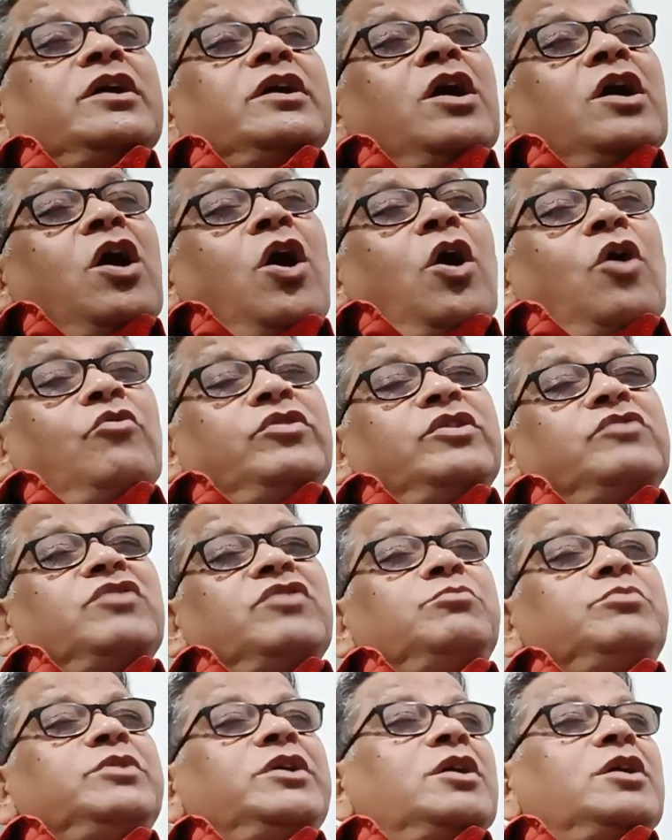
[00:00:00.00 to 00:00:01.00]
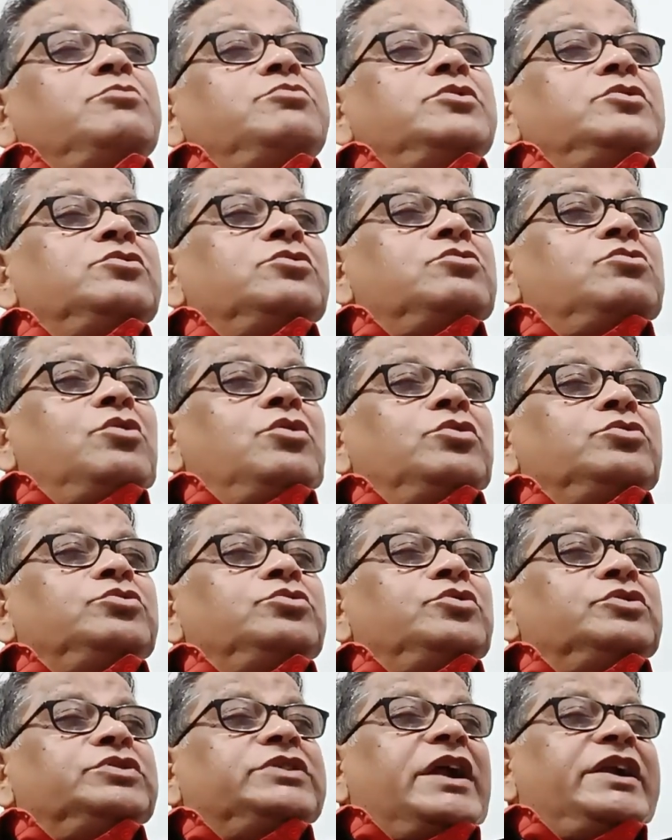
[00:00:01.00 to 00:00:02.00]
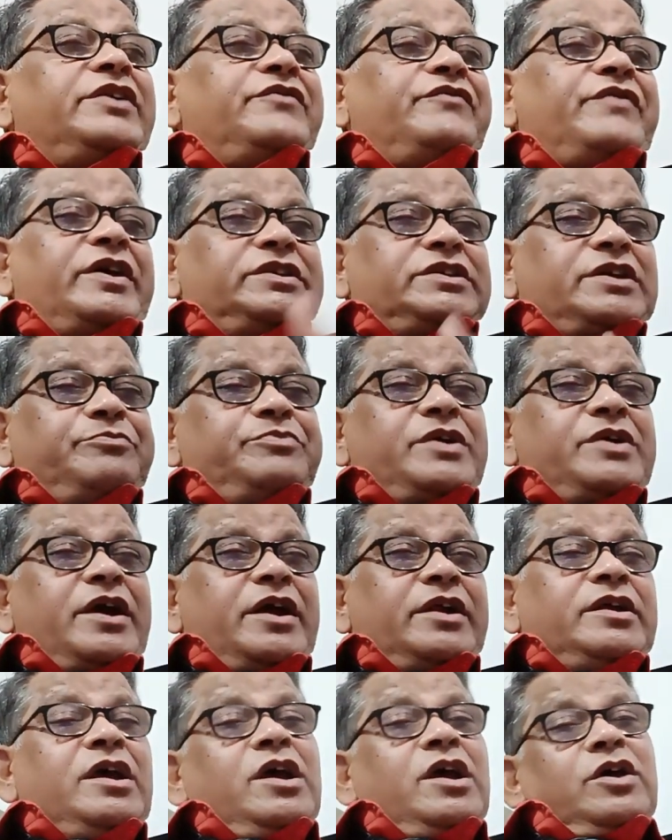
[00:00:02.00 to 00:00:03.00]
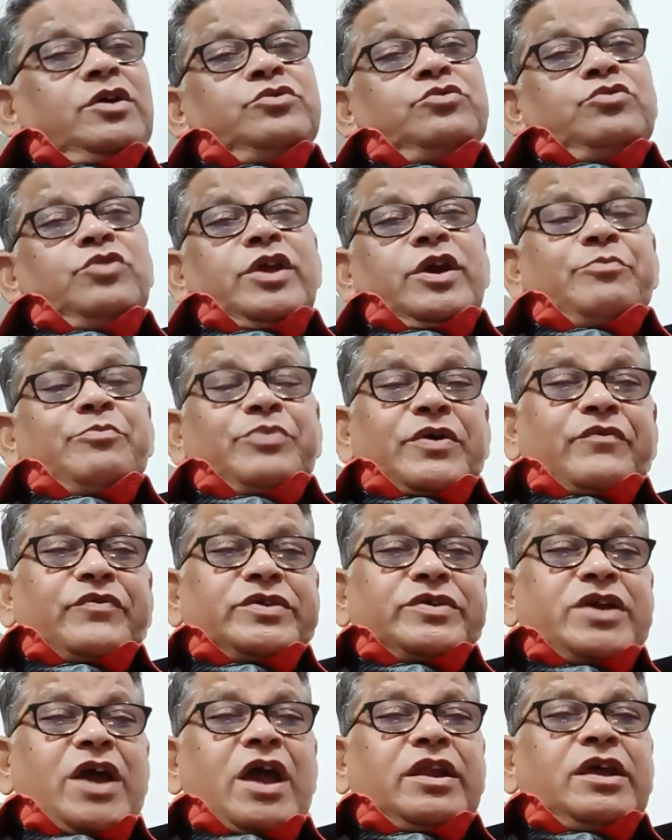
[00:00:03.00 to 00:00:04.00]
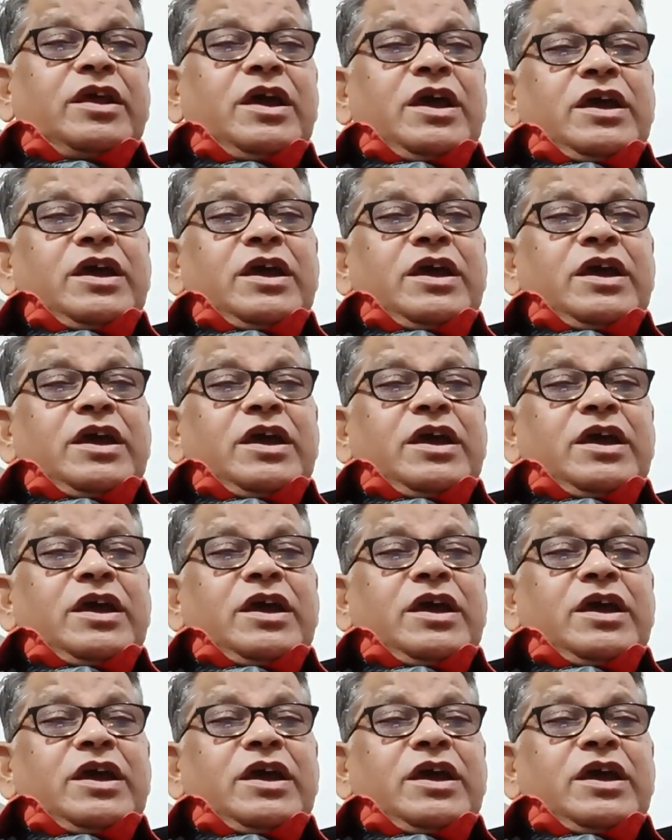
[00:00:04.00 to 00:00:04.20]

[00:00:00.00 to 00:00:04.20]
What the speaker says: How he will be able to go through 35 subjects during profession?